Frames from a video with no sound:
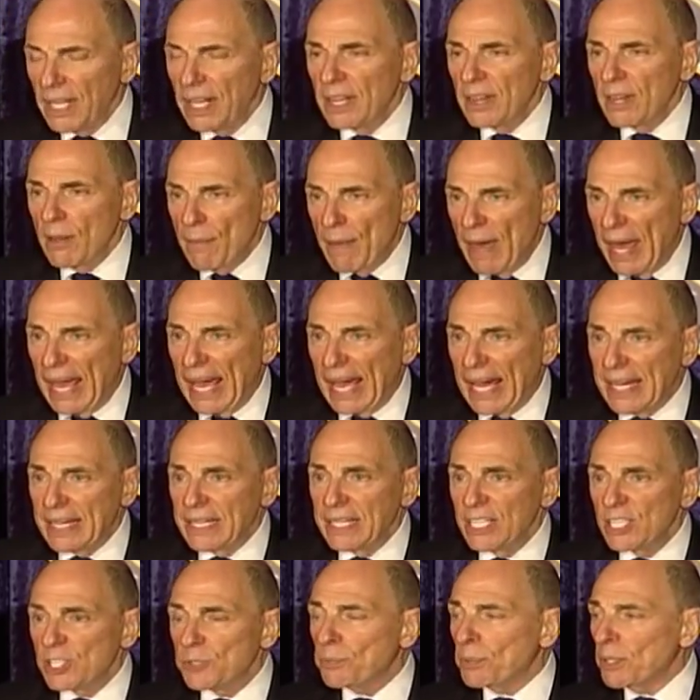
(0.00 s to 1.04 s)
the man,
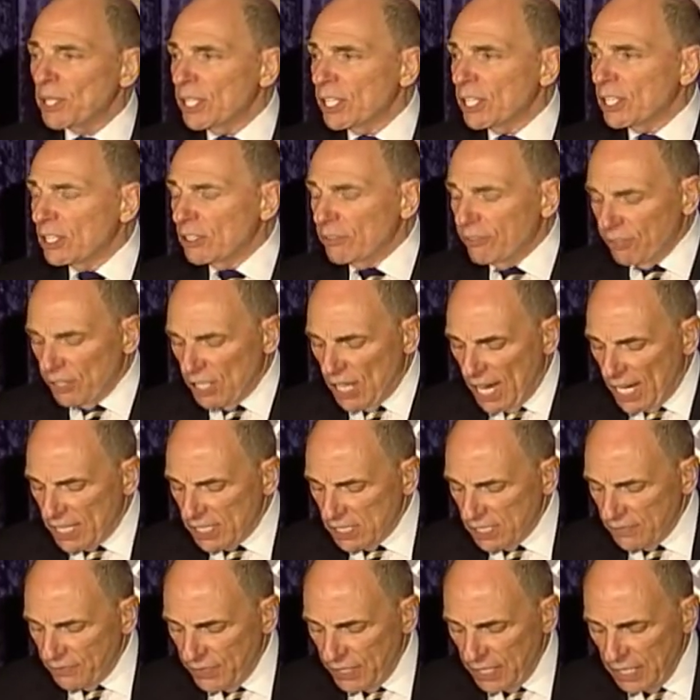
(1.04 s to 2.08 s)
his political
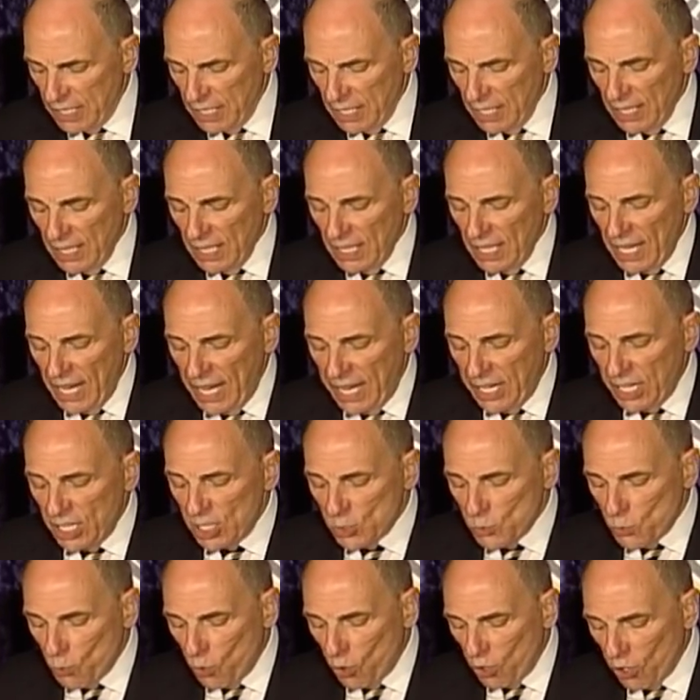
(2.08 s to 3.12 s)
philosophy, and his
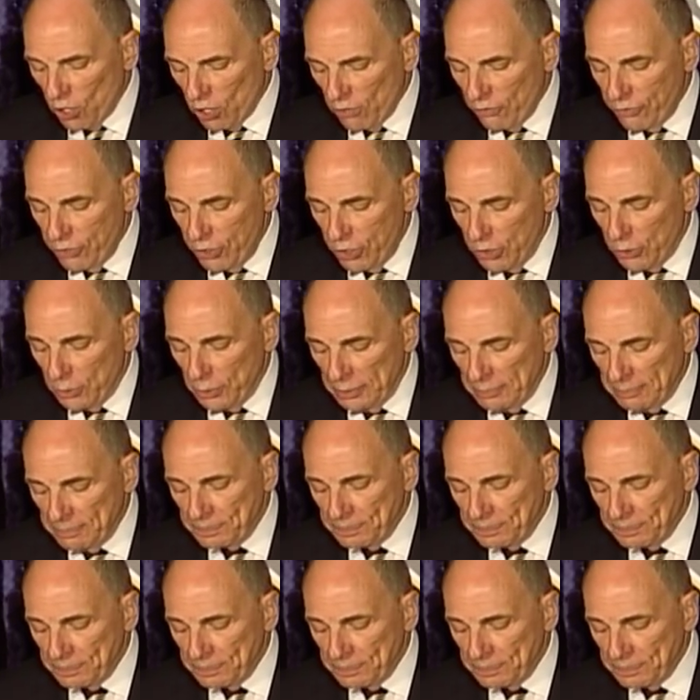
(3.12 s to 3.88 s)
worldview.